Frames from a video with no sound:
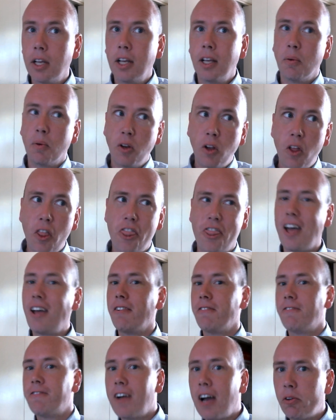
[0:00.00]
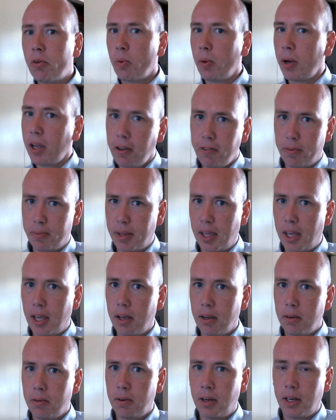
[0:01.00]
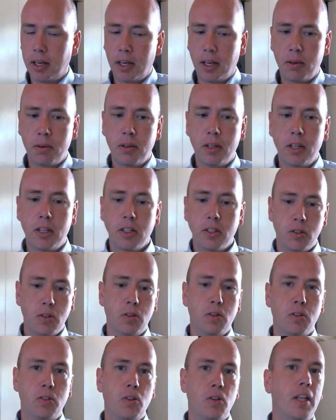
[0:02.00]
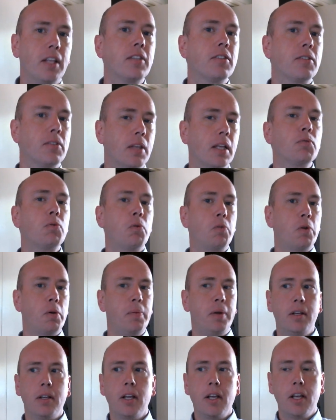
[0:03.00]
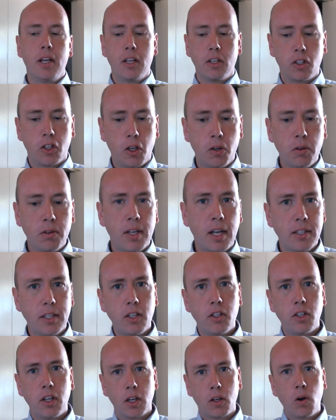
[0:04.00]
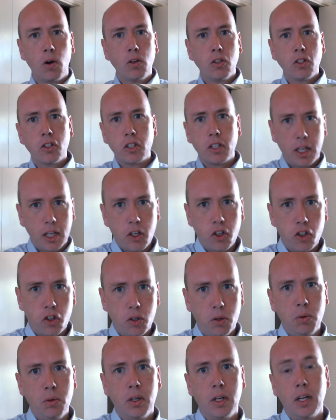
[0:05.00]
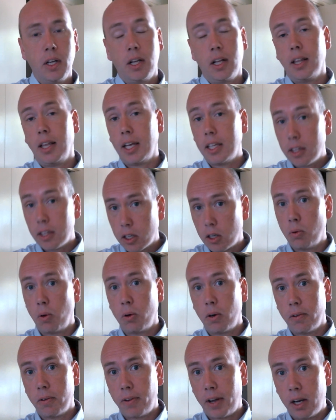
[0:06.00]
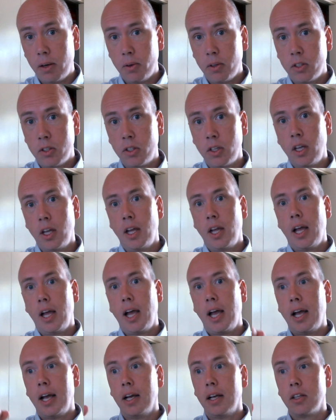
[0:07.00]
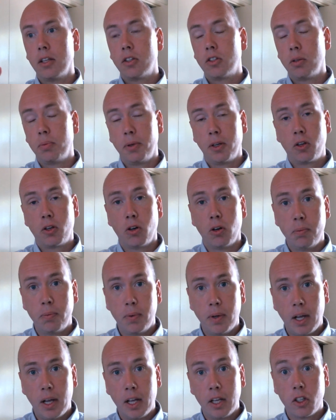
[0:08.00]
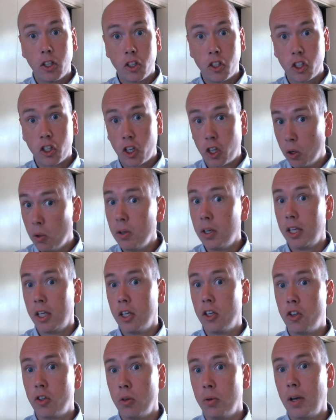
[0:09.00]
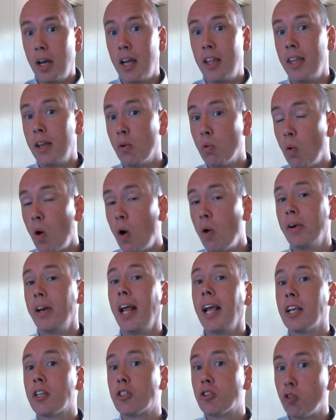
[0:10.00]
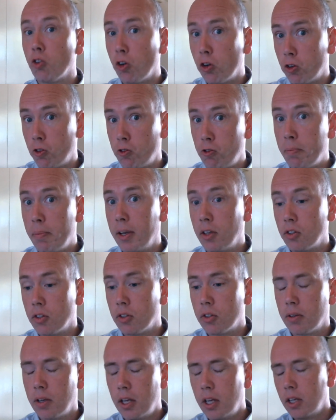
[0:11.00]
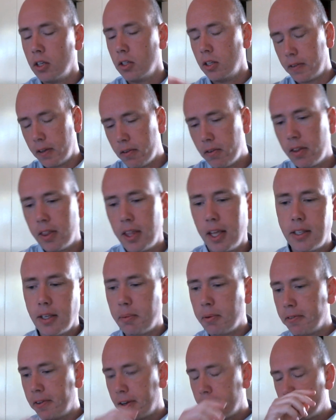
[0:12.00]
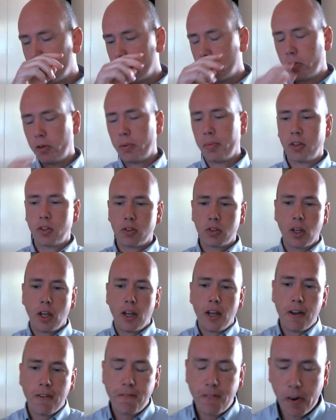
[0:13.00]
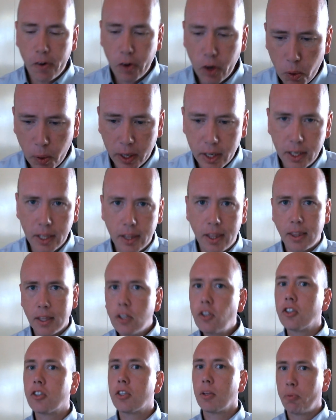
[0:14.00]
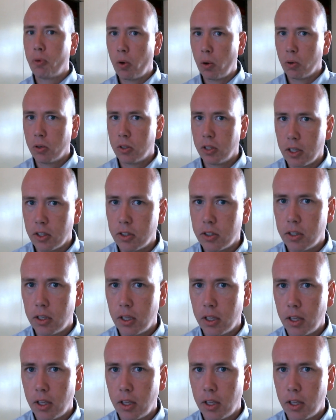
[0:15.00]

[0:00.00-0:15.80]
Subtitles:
we're not that far away from there right now. So that's what we mean. Securitization, it causes an issue like the coronavirus to become a security issue and then warrant extraordinary measures. So giving you the example of extraordinary measures. Very quickly then, this is the process.